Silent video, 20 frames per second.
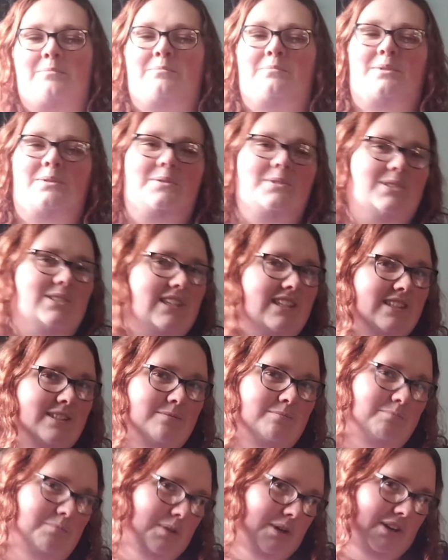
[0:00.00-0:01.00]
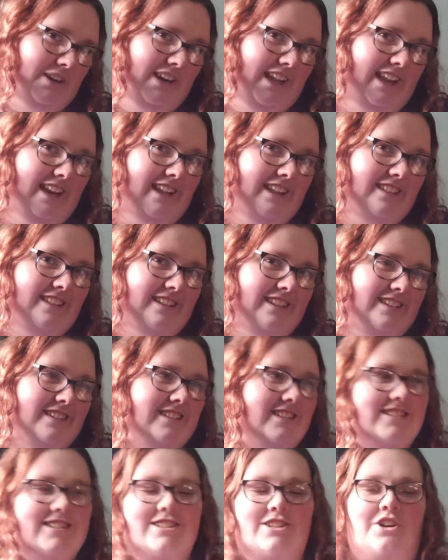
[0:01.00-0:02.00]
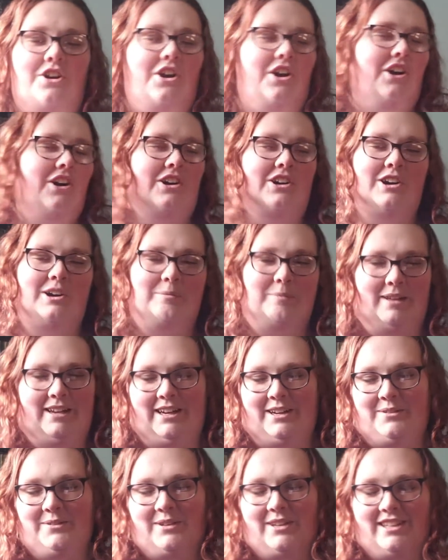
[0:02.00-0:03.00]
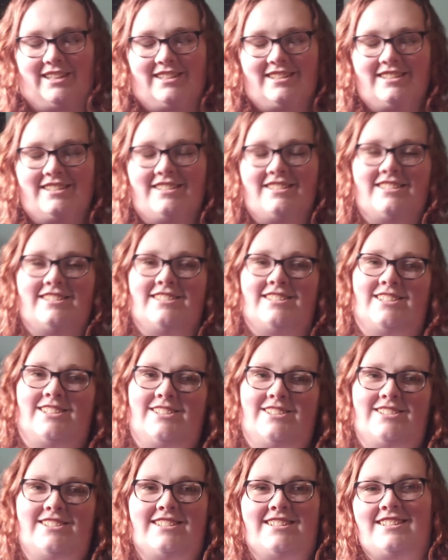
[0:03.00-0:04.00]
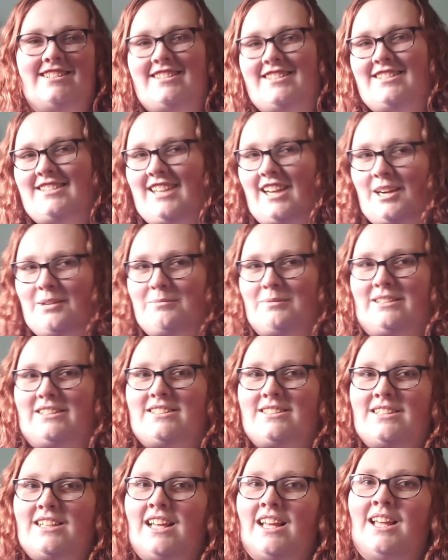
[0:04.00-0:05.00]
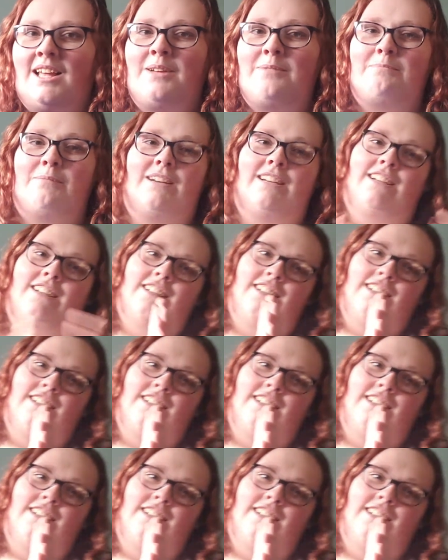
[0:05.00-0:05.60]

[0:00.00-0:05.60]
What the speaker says: But it doesn't burn anything, doesn't harm anyone. So it's harmless. But it